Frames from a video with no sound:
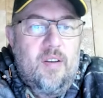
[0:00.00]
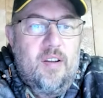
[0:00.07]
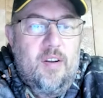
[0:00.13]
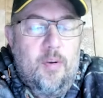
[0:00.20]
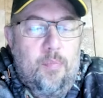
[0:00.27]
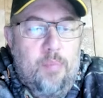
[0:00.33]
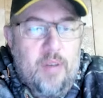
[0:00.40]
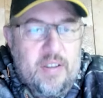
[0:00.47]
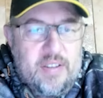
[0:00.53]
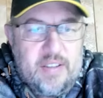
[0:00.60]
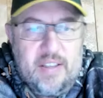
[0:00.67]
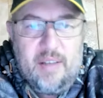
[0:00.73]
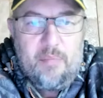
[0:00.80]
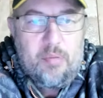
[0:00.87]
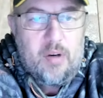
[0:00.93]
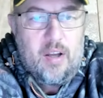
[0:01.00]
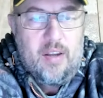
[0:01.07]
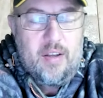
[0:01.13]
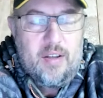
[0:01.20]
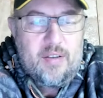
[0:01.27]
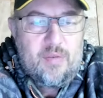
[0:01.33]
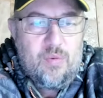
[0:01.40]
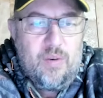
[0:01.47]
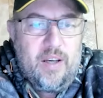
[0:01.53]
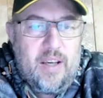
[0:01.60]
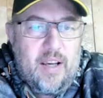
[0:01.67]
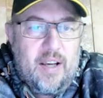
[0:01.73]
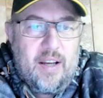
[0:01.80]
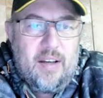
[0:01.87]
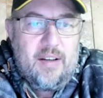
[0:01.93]
Duplessis brothers. We
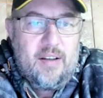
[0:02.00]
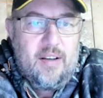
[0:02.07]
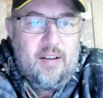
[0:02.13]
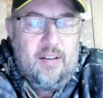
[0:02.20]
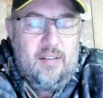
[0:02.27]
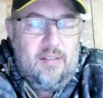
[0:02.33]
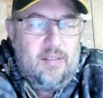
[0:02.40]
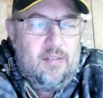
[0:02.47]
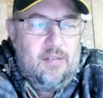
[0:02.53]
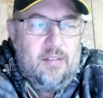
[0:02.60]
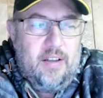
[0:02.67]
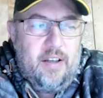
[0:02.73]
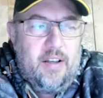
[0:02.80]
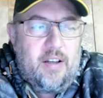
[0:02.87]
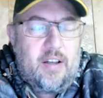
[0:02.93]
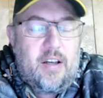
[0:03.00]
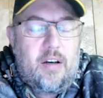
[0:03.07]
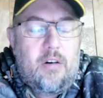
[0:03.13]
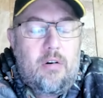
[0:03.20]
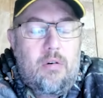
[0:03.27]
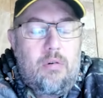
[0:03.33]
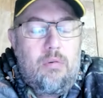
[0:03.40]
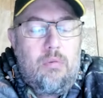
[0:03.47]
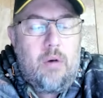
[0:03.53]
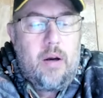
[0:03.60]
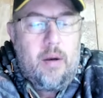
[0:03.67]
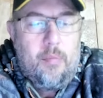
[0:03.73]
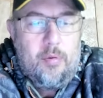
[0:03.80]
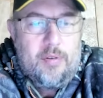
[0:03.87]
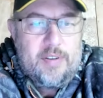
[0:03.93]
had an
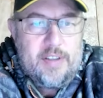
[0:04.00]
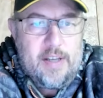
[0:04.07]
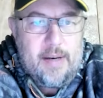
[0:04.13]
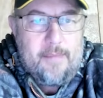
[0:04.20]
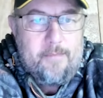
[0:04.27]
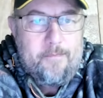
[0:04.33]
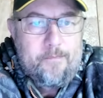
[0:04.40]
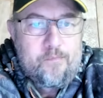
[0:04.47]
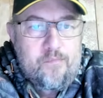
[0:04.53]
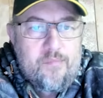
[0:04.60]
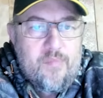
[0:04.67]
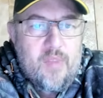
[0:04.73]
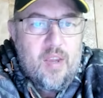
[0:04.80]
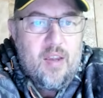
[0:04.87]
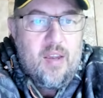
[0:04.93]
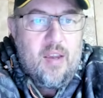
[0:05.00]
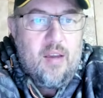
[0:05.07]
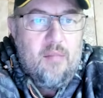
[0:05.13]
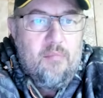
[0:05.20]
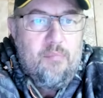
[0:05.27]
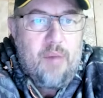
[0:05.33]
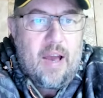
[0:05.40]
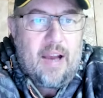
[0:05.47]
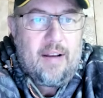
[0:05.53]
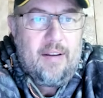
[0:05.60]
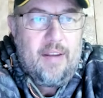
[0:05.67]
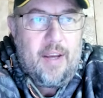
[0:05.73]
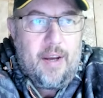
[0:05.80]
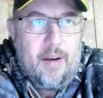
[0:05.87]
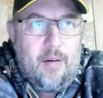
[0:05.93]
incredible team back
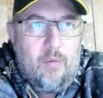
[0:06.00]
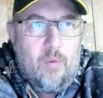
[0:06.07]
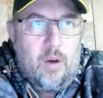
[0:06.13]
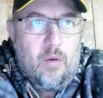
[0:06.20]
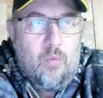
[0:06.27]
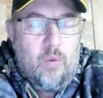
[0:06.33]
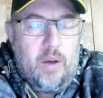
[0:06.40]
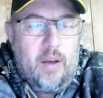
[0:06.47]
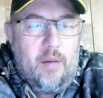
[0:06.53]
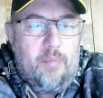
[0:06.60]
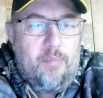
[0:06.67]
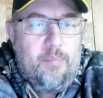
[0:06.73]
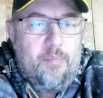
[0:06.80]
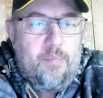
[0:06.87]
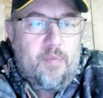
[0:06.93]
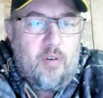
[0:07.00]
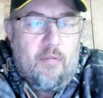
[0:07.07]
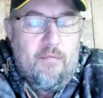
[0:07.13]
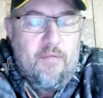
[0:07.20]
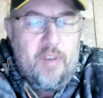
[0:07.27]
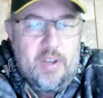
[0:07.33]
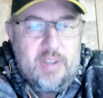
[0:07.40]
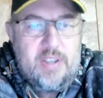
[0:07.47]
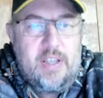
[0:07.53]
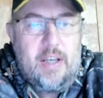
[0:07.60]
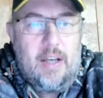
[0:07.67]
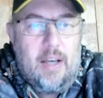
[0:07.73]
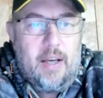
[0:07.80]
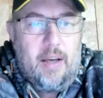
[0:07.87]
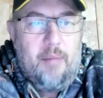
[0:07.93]
then, and we
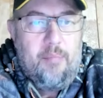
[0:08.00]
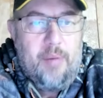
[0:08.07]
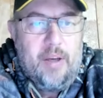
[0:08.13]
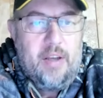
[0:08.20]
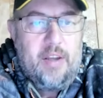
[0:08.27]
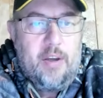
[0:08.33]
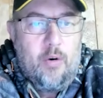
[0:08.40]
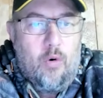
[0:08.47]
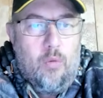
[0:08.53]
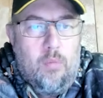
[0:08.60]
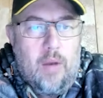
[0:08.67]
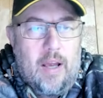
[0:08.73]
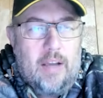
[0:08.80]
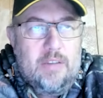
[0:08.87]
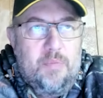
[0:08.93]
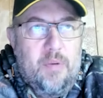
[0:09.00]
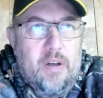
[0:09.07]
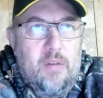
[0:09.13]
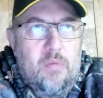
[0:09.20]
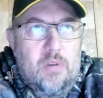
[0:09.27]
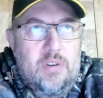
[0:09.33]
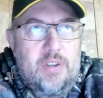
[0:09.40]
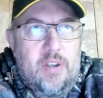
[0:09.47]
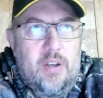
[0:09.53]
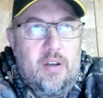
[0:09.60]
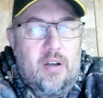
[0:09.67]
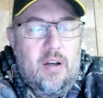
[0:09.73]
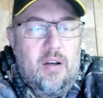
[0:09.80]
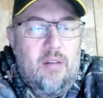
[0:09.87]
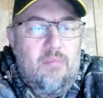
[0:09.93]
convincingly beat the All Blacks, but it was an
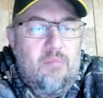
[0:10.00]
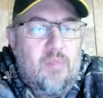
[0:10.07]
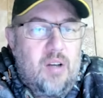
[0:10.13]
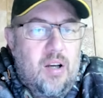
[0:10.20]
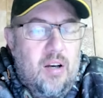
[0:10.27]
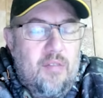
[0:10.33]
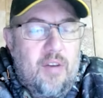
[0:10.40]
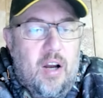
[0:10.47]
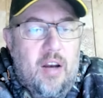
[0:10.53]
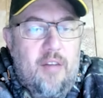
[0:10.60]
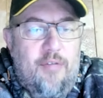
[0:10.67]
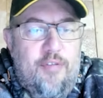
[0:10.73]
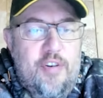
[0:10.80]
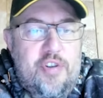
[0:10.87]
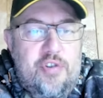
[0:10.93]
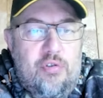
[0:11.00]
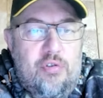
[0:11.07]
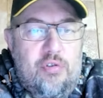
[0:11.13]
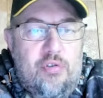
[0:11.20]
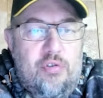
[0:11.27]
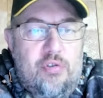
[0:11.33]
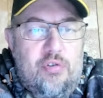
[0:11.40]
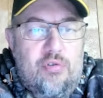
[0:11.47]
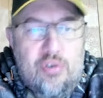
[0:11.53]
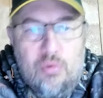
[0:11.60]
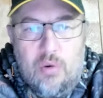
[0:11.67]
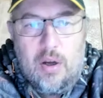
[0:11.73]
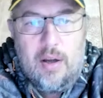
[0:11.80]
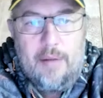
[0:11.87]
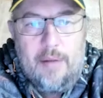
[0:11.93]
kind of unofficial
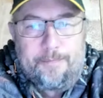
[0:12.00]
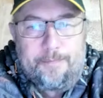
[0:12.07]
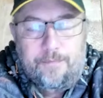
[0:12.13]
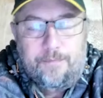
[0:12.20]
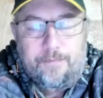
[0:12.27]
tour.